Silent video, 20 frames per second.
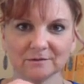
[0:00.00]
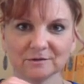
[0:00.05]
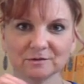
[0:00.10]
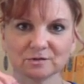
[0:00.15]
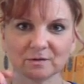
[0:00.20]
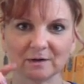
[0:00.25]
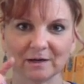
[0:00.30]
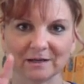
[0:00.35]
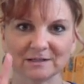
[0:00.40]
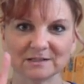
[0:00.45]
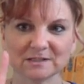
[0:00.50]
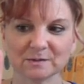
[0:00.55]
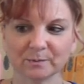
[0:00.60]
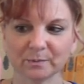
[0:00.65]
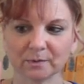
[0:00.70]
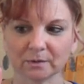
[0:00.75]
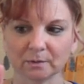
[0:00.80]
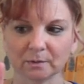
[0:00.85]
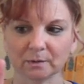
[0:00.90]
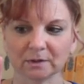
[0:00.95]

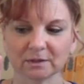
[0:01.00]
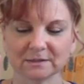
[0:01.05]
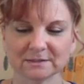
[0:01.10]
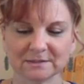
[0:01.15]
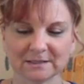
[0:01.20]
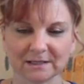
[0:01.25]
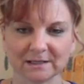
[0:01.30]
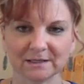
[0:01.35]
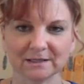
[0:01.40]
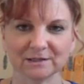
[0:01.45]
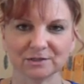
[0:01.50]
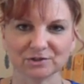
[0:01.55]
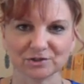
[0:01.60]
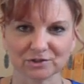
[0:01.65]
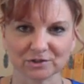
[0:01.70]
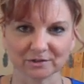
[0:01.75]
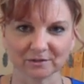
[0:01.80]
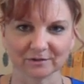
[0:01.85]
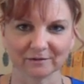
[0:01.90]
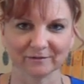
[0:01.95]

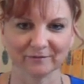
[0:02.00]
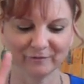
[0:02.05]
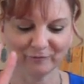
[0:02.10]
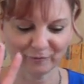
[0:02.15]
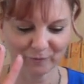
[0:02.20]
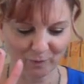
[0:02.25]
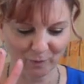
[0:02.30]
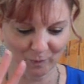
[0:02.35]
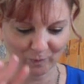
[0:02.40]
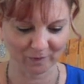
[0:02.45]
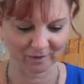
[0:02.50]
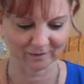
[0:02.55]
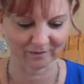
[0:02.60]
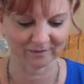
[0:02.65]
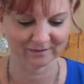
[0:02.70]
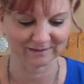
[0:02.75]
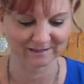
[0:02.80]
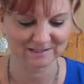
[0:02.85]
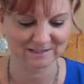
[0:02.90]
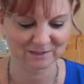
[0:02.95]
Transportation. 4,
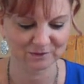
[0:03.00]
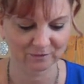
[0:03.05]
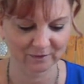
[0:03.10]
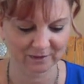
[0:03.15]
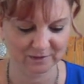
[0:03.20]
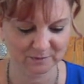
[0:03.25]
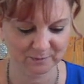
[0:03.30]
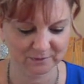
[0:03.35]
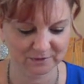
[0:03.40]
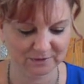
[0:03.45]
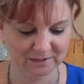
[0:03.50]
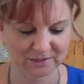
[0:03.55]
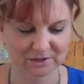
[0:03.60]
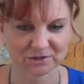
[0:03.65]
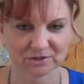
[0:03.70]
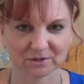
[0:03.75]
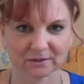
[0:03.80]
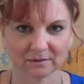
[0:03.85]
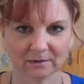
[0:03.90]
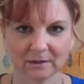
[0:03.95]
and that's
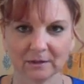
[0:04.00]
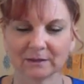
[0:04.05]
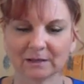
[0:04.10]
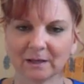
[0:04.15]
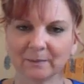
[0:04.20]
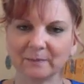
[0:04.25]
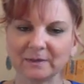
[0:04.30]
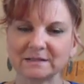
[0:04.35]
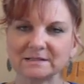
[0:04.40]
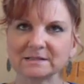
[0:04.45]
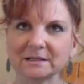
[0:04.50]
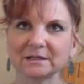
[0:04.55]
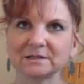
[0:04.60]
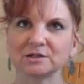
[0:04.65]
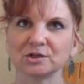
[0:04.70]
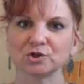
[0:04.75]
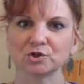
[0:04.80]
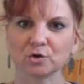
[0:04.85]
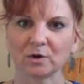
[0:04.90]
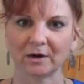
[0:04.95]
transportation. That means like
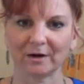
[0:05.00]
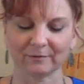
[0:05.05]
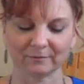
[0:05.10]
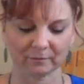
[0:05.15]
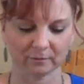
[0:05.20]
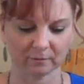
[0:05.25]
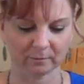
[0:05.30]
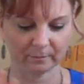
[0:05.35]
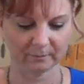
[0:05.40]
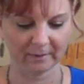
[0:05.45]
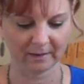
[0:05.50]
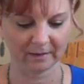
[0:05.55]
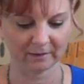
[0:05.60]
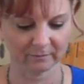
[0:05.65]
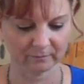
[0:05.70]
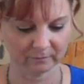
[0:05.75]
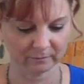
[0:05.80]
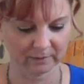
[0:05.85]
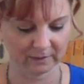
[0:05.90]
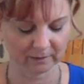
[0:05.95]
to travel,
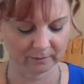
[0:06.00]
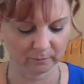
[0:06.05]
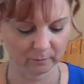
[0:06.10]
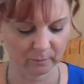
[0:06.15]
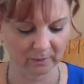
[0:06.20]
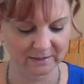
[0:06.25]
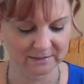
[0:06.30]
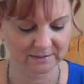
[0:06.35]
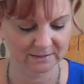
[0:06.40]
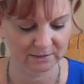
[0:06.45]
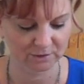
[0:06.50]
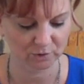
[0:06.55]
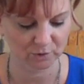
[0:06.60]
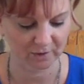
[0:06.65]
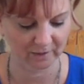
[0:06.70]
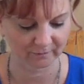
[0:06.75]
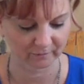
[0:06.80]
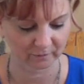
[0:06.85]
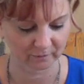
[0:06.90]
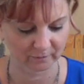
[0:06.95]
ways to
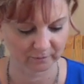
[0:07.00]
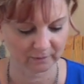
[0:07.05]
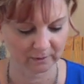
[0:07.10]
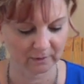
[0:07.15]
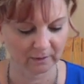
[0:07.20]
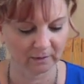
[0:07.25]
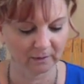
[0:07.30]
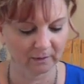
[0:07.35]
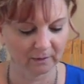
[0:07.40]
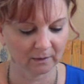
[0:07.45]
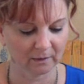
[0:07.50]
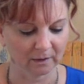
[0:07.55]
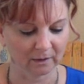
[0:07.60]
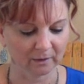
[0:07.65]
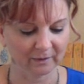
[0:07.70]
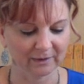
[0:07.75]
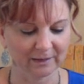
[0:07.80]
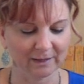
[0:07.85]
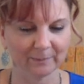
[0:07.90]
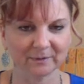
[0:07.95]
travel. All
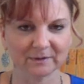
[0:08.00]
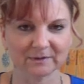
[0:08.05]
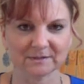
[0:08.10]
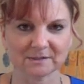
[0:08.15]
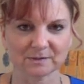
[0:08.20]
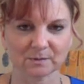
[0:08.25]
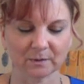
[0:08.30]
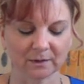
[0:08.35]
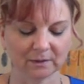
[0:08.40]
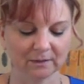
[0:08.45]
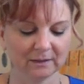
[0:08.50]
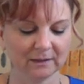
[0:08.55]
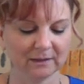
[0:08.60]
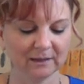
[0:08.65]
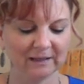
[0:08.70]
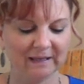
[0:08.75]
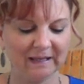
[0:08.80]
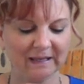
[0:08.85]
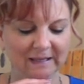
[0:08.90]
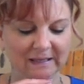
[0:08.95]
right, how about this one?
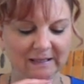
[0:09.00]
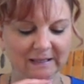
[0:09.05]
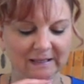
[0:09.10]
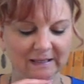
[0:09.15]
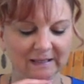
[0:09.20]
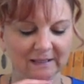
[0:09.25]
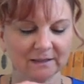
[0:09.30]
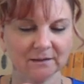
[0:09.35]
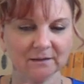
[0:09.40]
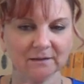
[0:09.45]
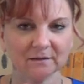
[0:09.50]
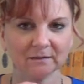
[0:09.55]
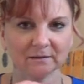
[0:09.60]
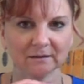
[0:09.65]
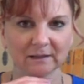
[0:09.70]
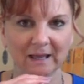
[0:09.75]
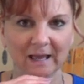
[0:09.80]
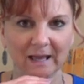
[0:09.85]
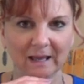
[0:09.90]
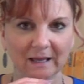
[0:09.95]

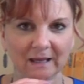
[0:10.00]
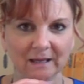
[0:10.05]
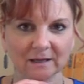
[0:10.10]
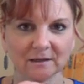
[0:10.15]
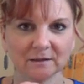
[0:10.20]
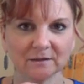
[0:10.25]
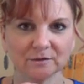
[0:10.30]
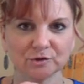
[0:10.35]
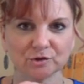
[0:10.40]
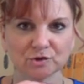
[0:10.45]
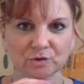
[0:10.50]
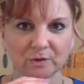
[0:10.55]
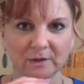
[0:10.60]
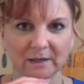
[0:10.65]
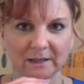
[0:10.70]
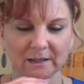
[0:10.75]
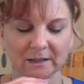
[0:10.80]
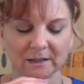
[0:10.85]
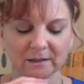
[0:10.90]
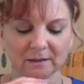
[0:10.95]
Electric.